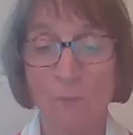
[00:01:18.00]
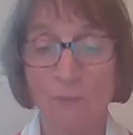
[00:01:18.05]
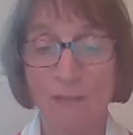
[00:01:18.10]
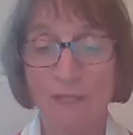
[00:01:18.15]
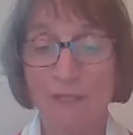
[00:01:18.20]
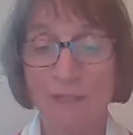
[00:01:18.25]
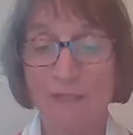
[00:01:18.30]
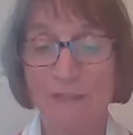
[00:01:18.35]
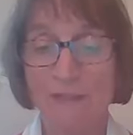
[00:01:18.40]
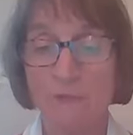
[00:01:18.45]
The
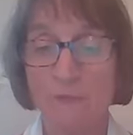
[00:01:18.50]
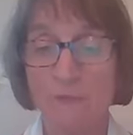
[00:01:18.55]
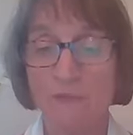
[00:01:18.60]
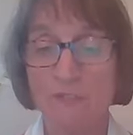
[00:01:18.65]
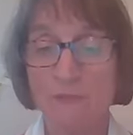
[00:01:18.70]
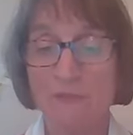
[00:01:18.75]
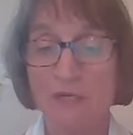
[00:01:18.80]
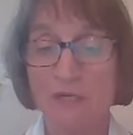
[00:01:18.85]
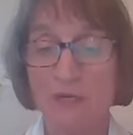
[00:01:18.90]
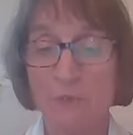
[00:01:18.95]
way in
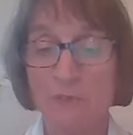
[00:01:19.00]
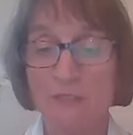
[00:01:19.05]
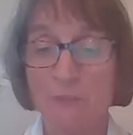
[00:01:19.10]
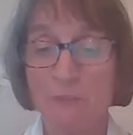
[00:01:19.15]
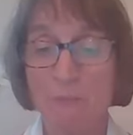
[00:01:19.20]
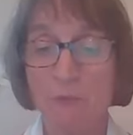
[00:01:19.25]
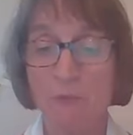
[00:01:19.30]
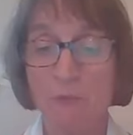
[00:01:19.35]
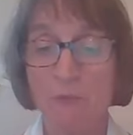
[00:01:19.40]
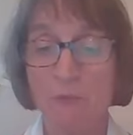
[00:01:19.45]
which we are
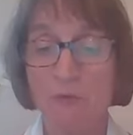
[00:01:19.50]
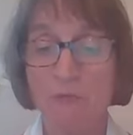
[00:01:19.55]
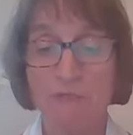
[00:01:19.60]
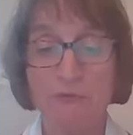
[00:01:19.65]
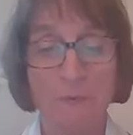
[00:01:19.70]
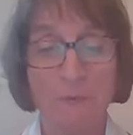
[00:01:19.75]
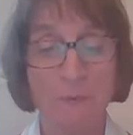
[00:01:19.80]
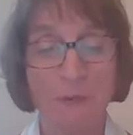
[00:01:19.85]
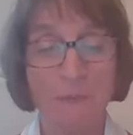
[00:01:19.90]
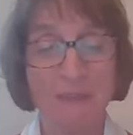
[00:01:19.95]

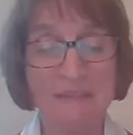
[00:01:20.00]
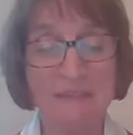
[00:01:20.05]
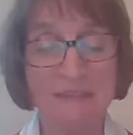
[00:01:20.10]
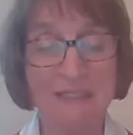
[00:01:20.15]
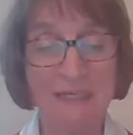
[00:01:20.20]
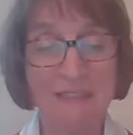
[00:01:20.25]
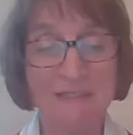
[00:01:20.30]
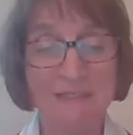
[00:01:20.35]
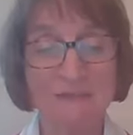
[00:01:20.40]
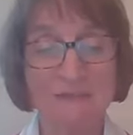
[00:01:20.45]
reborn from our
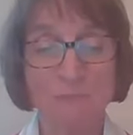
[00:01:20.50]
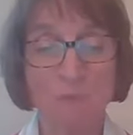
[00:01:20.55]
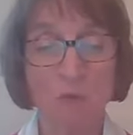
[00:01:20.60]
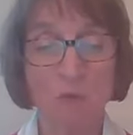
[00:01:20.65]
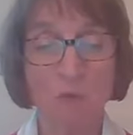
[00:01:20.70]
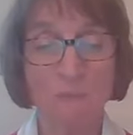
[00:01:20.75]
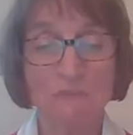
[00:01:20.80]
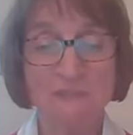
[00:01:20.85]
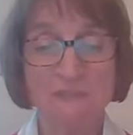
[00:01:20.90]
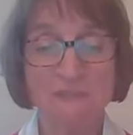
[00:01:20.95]
darkest
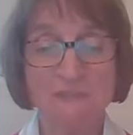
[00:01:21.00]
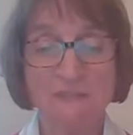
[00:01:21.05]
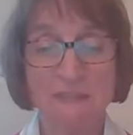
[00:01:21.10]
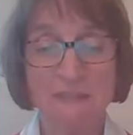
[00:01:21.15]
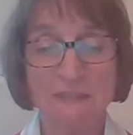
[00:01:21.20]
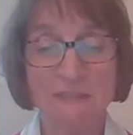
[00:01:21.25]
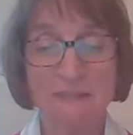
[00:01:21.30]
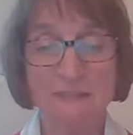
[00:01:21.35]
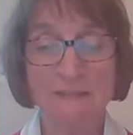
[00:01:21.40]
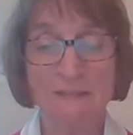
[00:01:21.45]
moments,
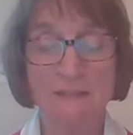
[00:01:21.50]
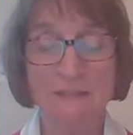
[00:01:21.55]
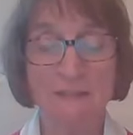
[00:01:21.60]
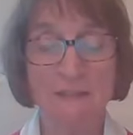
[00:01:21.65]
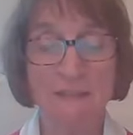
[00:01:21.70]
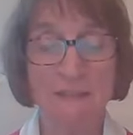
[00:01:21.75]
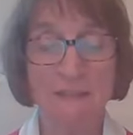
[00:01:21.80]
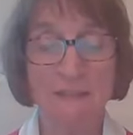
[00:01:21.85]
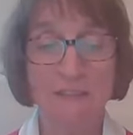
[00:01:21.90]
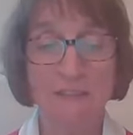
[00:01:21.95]

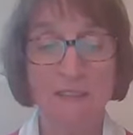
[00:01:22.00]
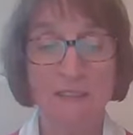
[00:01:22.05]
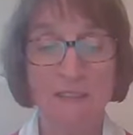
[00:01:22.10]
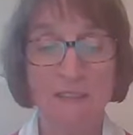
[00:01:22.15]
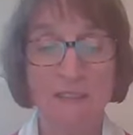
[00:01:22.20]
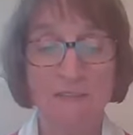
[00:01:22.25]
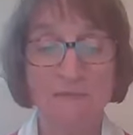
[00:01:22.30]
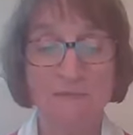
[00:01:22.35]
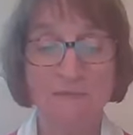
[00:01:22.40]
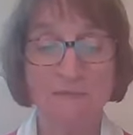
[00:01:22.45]

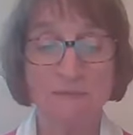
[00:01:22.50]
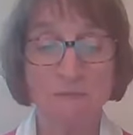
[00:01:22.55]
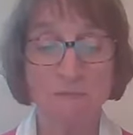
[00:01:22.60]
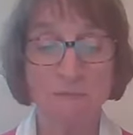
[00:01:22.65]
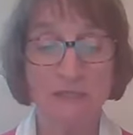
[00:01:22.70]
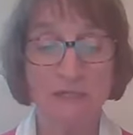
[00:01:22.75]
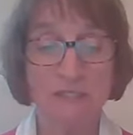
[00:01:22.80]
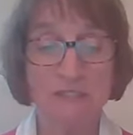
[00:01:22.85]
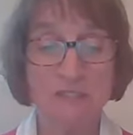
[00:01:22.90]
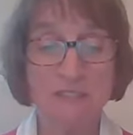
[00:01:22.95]

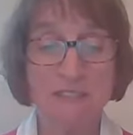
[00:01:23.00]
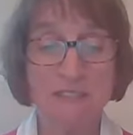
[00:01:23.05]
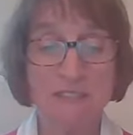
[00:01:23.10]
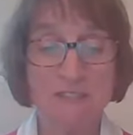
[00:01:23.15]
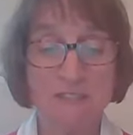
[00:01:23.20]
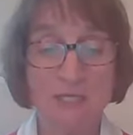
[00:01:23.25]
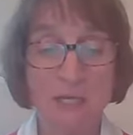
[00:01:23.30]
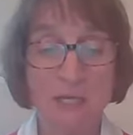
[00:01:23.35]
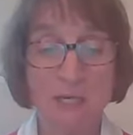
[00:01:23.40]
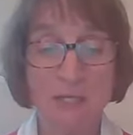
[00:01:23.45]
especially
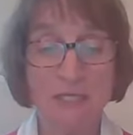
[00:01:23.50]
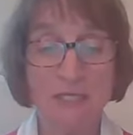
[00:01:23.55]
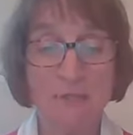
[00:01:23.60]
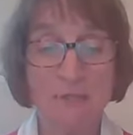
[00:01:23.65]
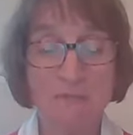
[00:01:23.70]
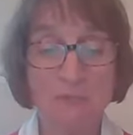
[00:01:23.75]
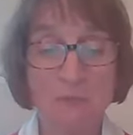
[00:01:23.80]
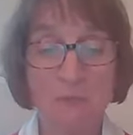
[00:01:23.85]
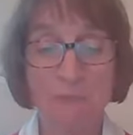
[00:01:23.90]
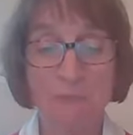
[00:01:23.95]
in
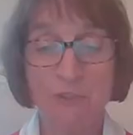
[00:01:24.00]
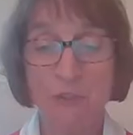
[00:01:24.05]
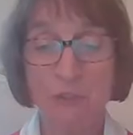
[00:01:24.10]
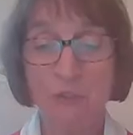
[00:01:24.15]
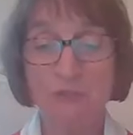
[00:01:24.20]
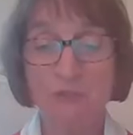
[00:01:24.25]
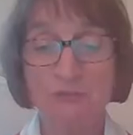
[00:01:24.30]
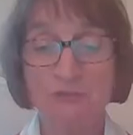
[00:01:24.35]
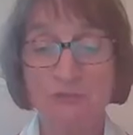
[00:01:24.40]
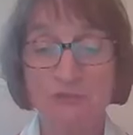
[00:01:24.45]
times when we
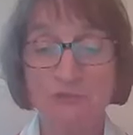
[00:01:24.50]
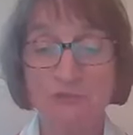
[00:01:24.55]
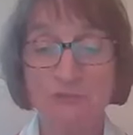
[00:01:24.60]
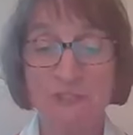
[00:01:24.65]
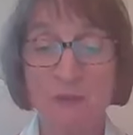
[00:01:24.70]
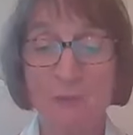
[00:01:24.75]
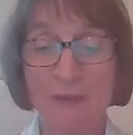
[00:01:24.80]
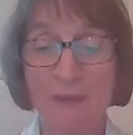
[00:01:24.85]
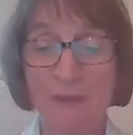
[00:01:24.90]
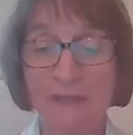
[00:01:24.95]
couldn't
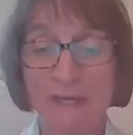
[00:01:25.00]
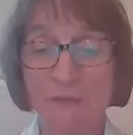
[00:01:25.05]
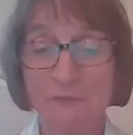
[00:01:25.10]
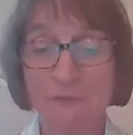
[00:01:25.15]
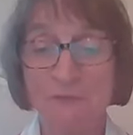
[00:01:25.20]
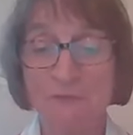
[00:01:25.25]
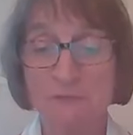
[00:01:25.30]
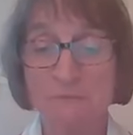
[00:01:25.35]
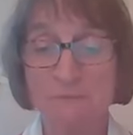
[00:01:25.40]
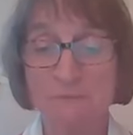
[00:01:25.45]
see a way
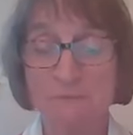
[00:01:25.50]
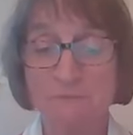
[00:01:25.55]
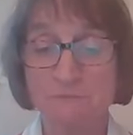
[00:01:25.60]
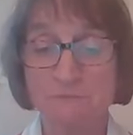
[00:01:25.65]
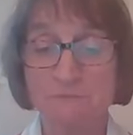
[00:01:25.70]
out,